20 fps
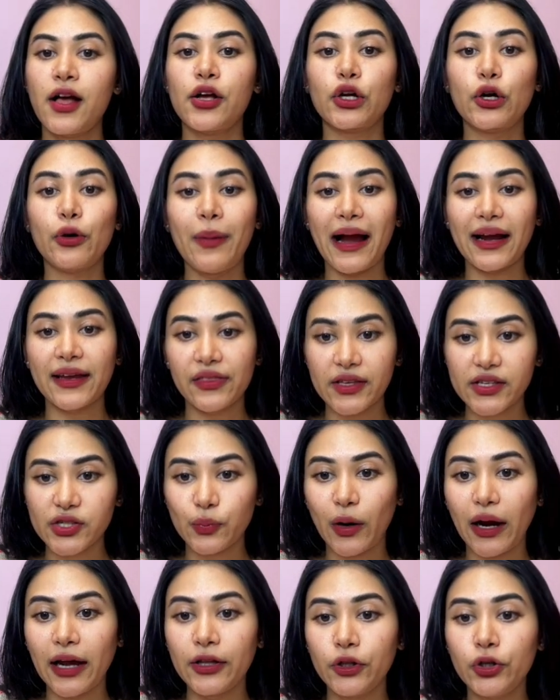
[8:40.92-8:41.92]
go back in this
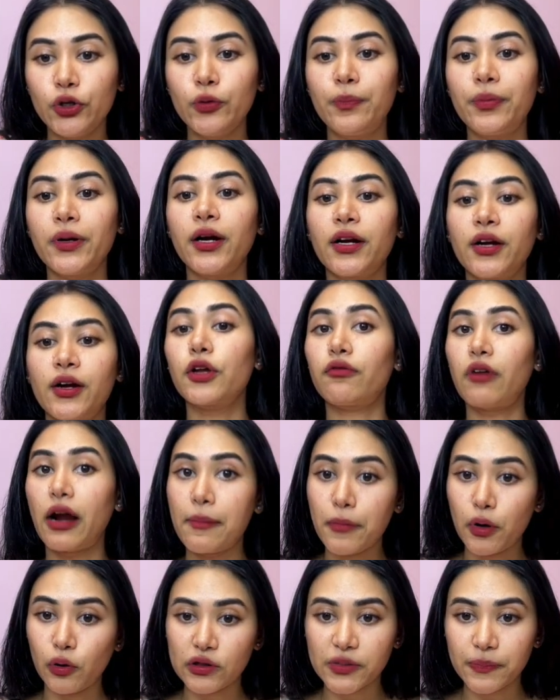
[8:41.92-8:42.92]
while loop. The
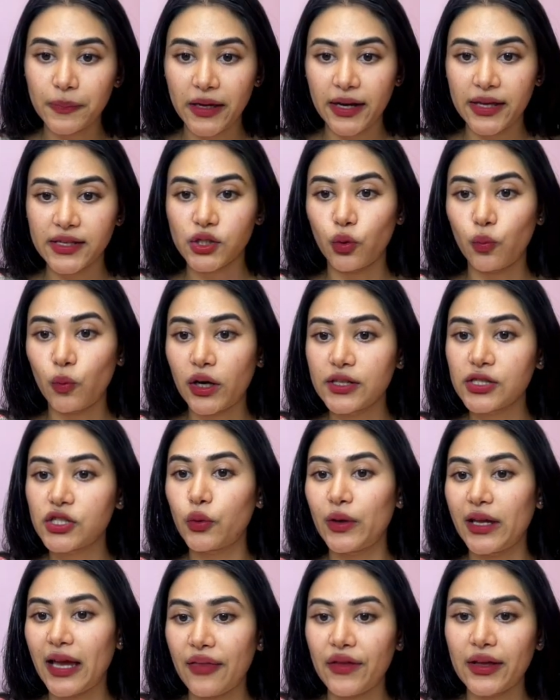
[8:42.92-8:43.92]
rightmost bit is a 1, so
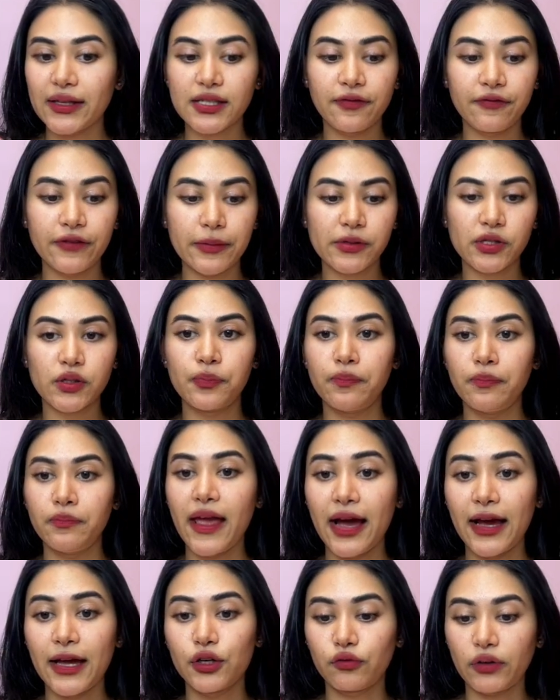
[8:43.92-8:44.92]
we add that to flips
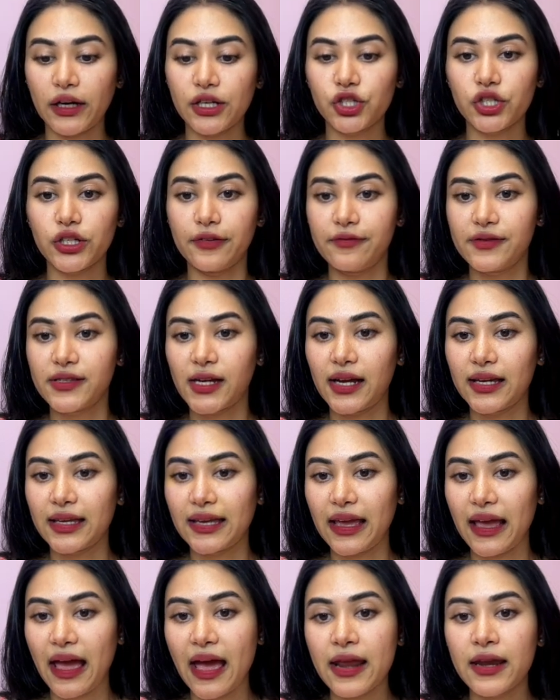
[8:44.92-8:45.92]
and right shift
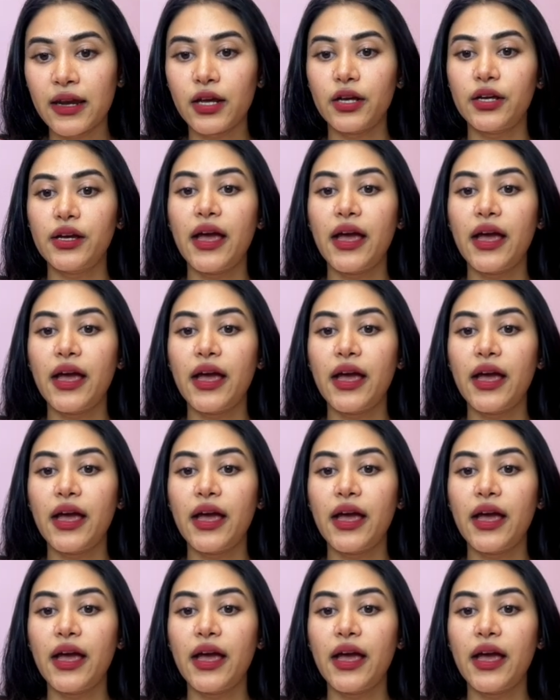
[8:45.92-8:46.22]
again.